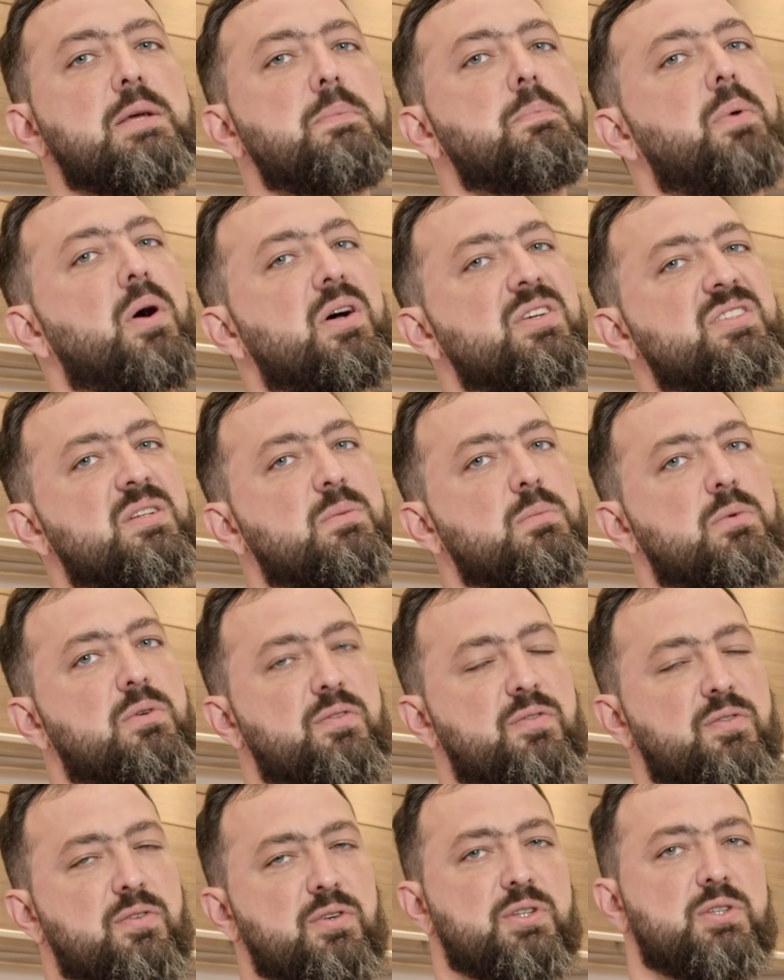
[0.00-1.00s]
impossible
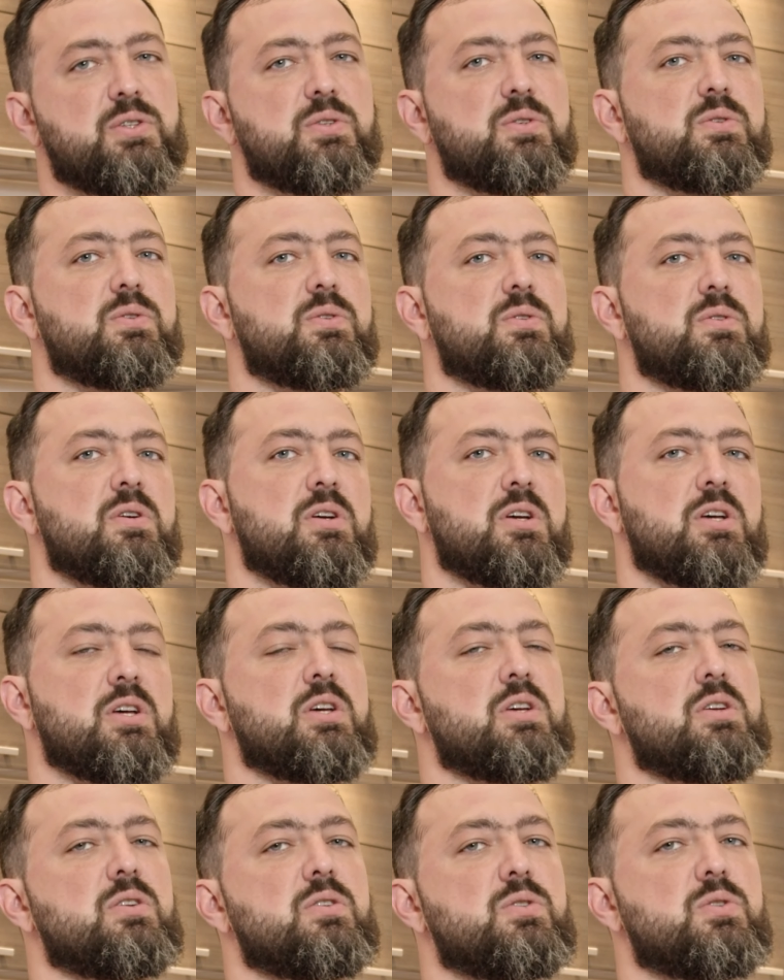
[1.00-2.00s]
for you
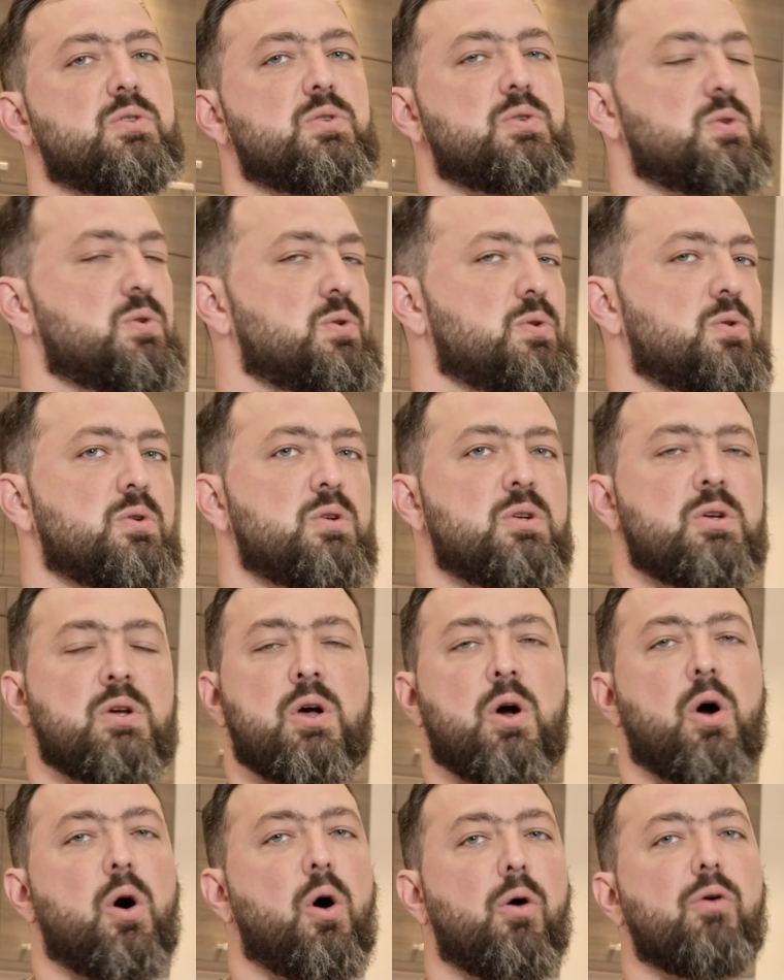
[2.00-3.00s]
to
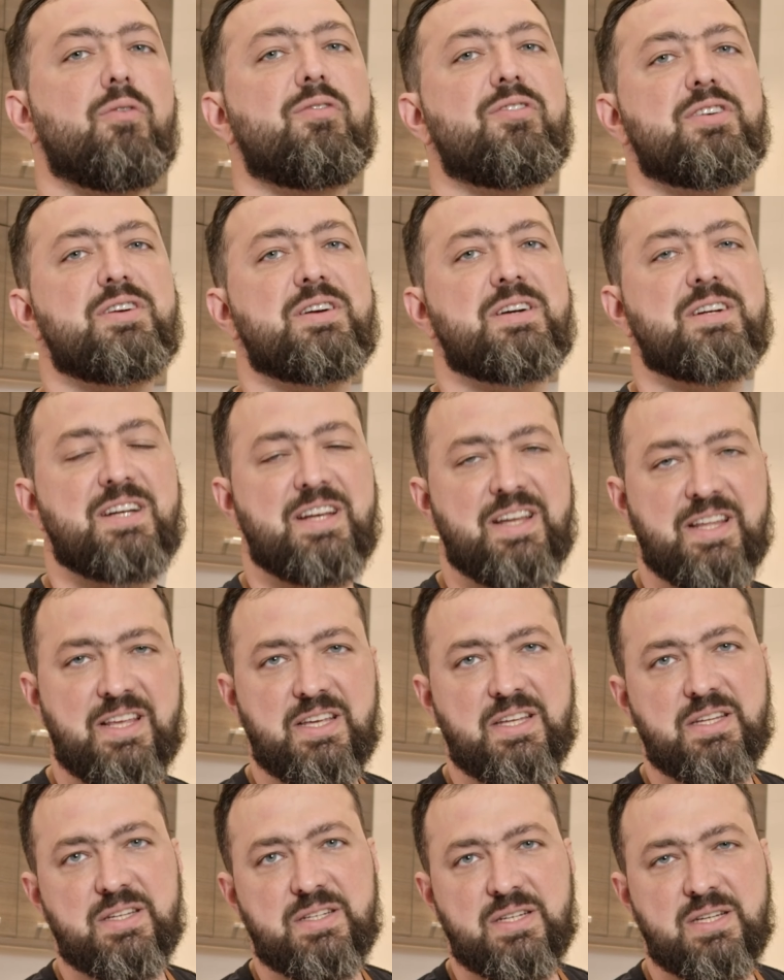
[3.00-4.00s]
over
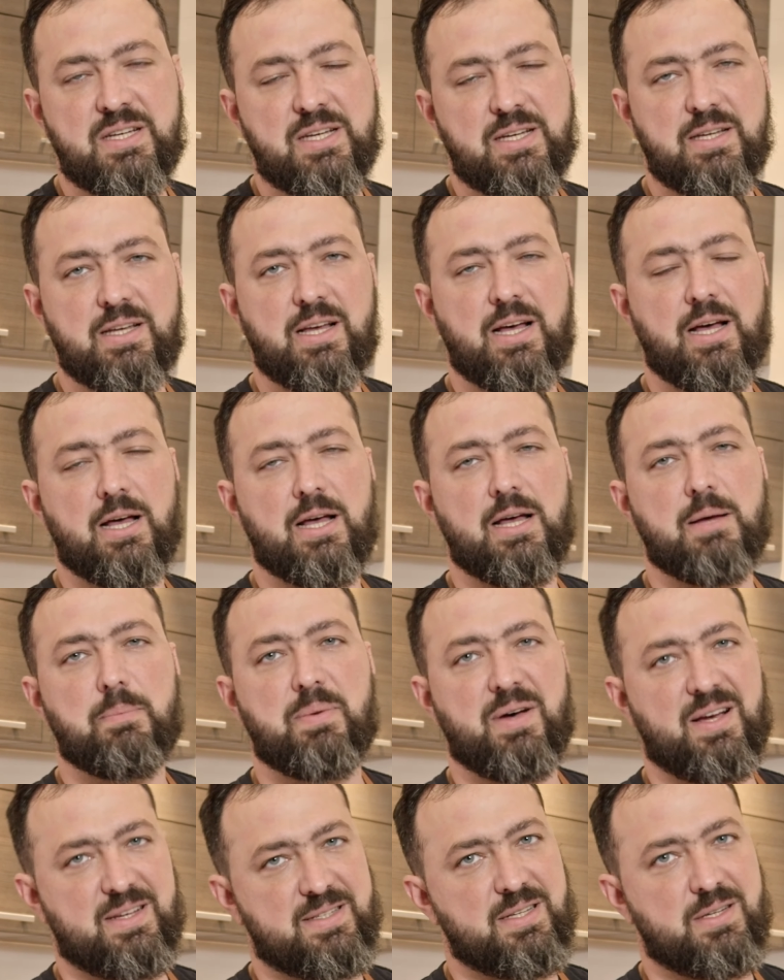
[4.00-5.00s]
knead
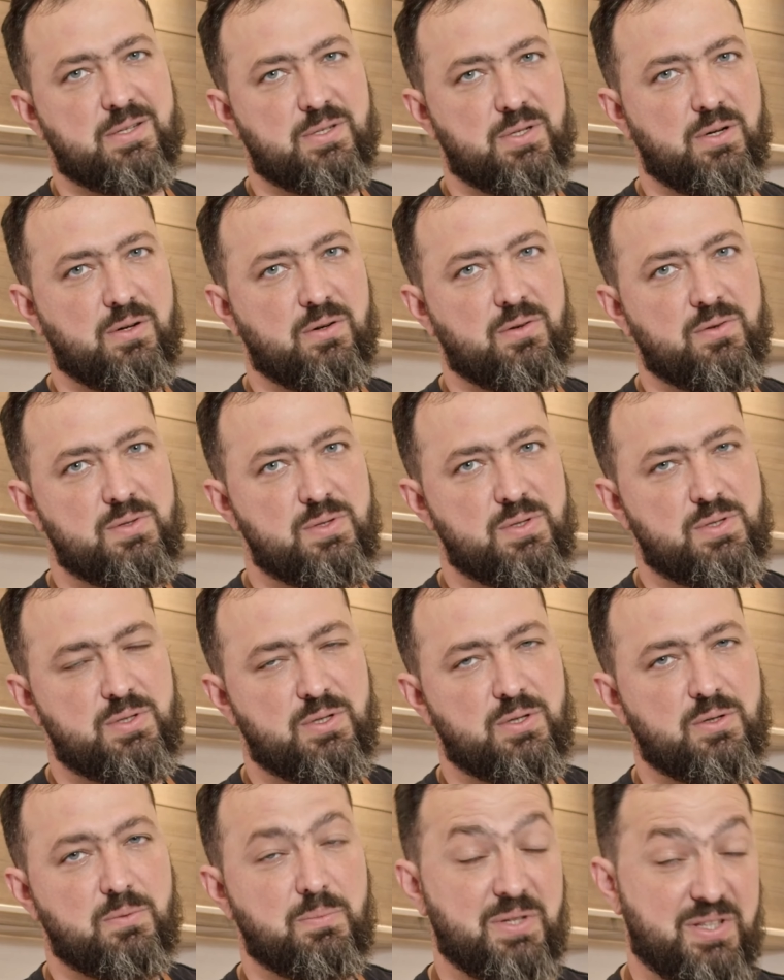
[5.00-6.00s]
pasta dough.
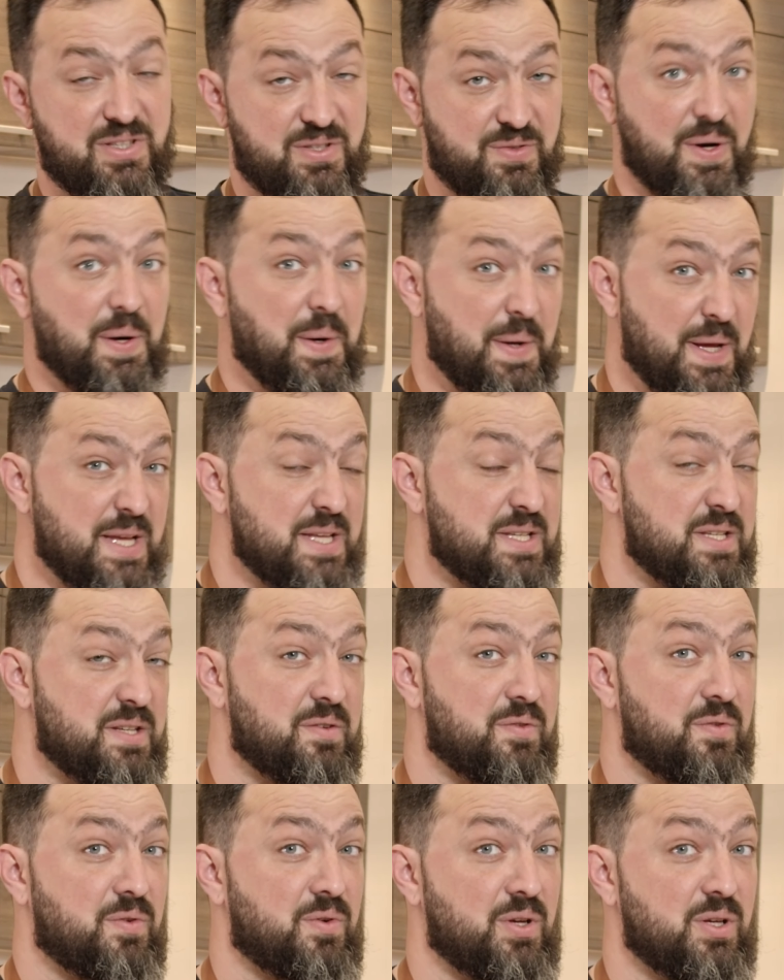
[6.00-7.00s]
But it's very easy
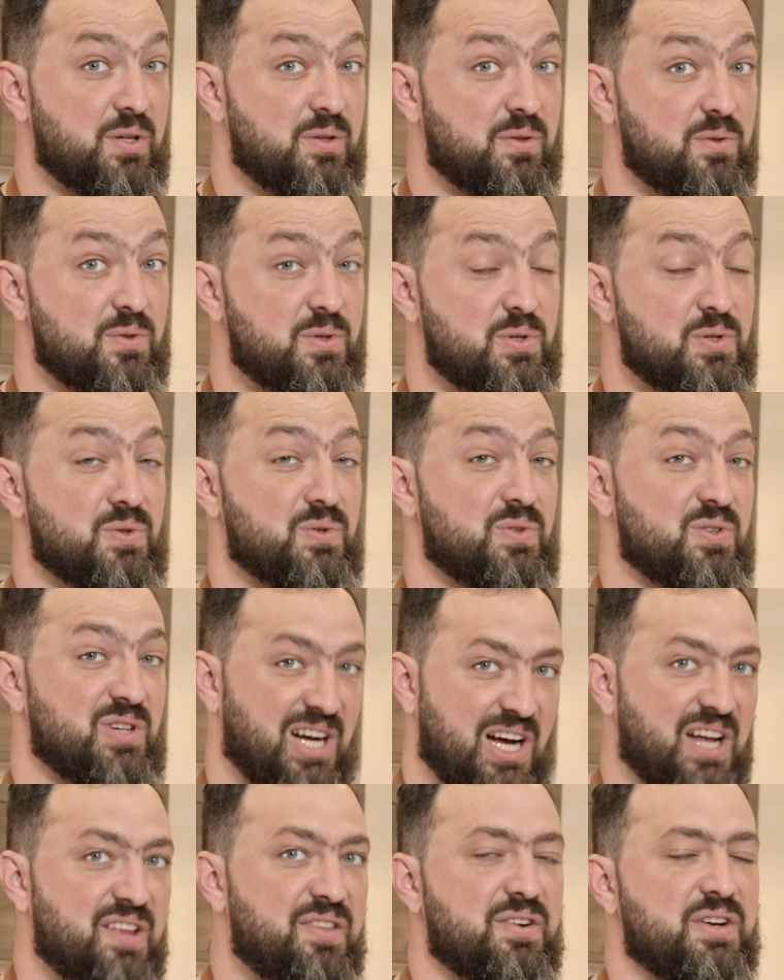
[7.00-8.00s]
for you to
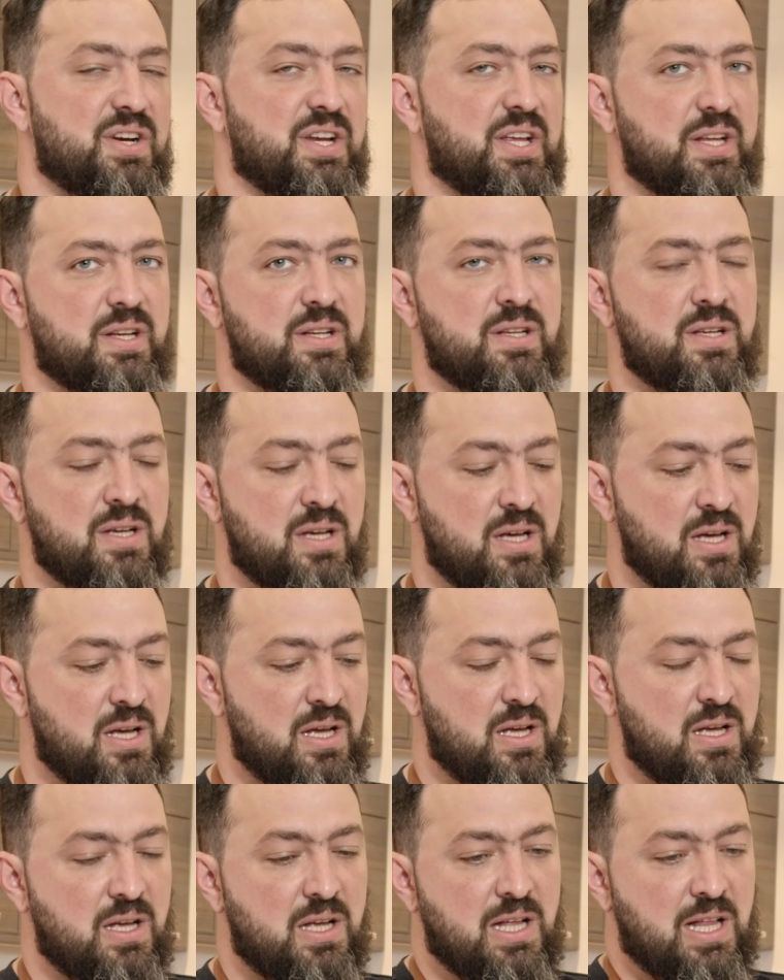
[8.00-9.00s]
under knead.
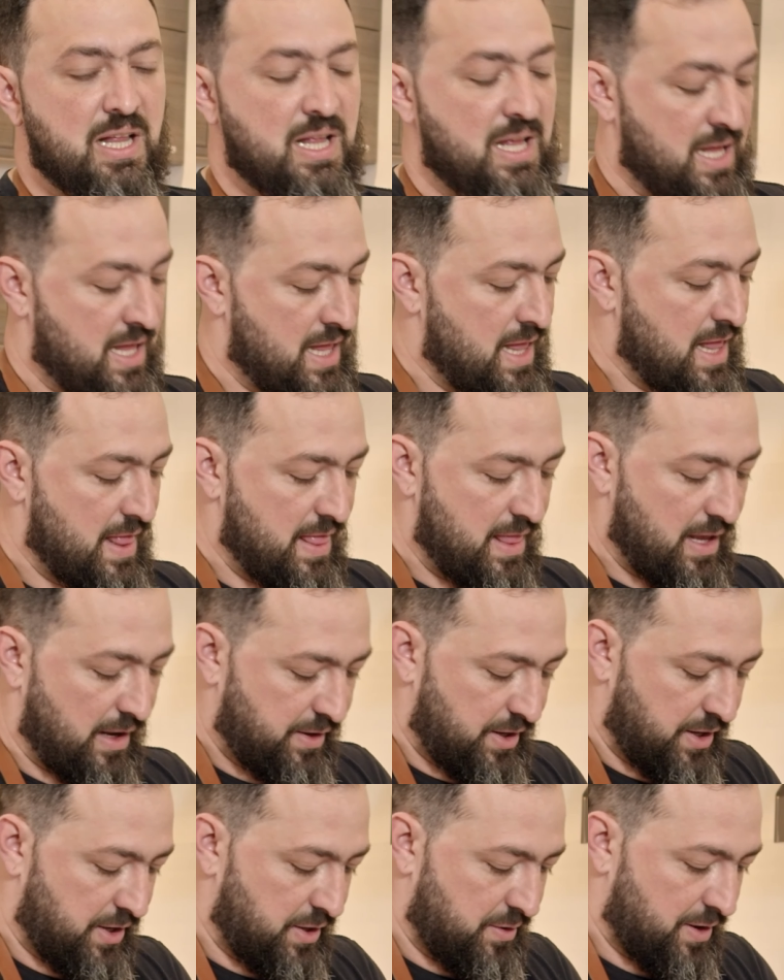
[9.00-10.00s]
Now
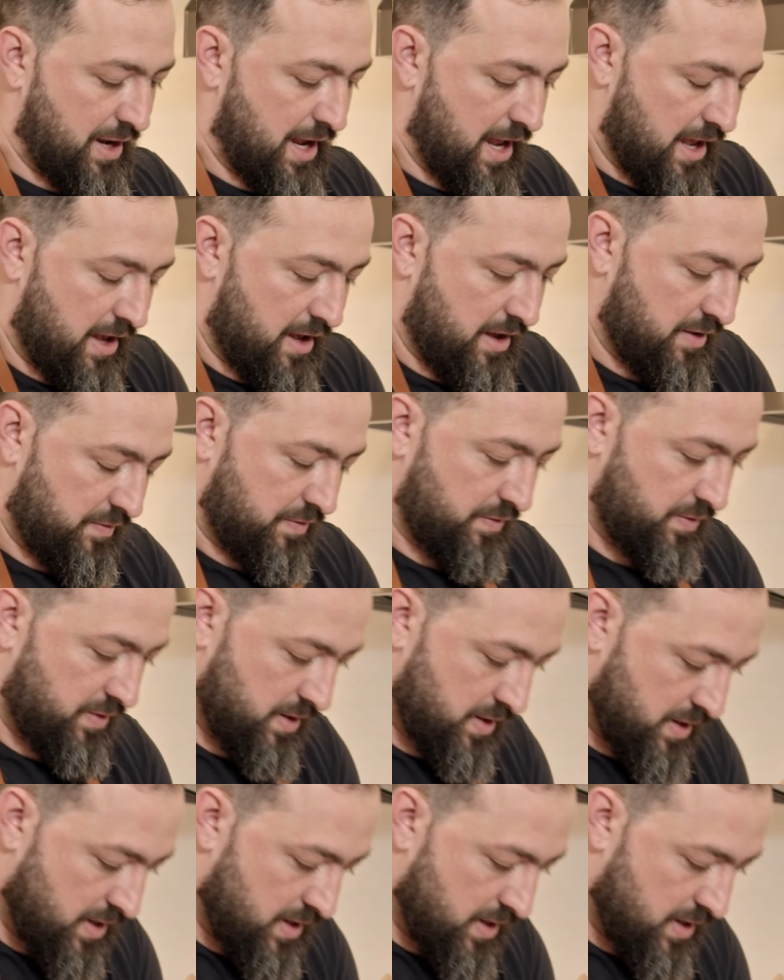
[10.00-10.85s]
that you have